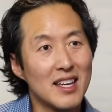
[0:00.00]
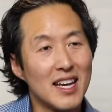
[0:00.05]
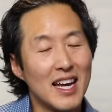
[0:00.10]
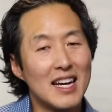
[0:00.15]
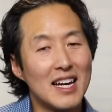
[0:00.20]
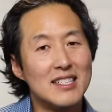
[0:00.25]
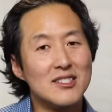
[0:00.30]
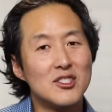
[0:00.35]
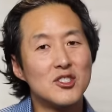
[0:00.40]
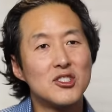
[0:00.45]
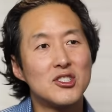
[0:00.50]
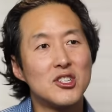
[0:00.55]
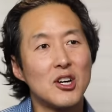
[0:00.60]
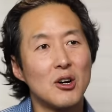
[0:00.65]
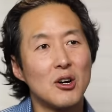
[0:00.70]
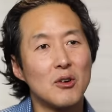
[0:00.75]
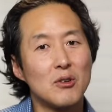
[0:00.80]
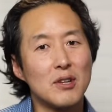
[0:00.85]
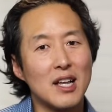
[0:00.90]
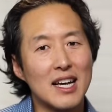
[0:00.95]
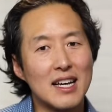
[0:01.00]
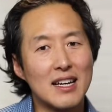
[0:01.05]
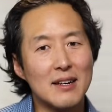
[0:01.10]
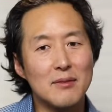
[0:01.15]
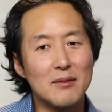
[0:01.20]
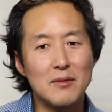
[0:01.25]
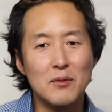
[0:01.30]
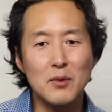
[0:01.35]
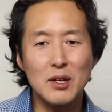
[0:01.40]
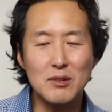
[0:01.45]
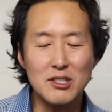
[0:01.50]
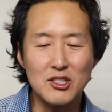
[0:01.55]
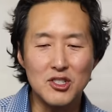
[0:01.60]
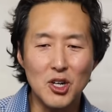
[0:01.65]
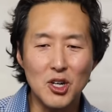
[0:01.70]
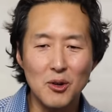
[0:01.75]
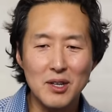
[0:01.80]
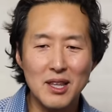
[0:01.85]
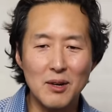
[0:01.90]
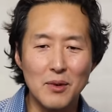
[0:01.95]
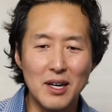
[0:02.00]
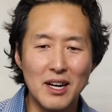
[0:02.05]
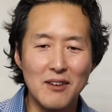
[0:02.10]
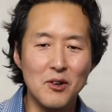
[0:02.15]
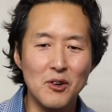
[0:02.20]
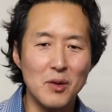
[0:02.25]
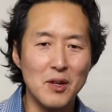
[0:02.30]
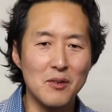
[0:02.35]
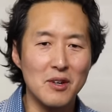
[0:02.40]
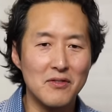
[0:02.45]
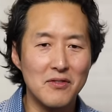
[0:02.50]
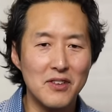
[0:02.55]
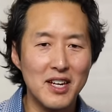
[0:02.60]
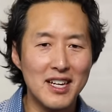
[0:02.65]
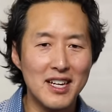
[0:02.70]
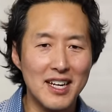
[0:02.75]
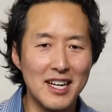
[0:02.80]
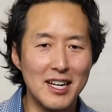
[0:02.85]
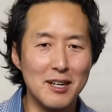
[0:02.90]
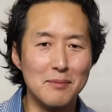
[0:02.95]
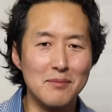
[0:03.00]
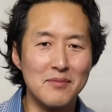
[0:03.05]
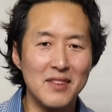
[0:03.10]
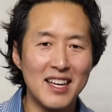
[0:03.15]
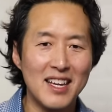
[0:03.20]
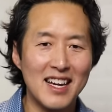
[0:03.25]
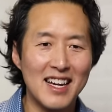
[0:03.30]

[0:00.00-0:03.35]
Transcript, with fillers: And so, like, we would joke that whenever we would feed him,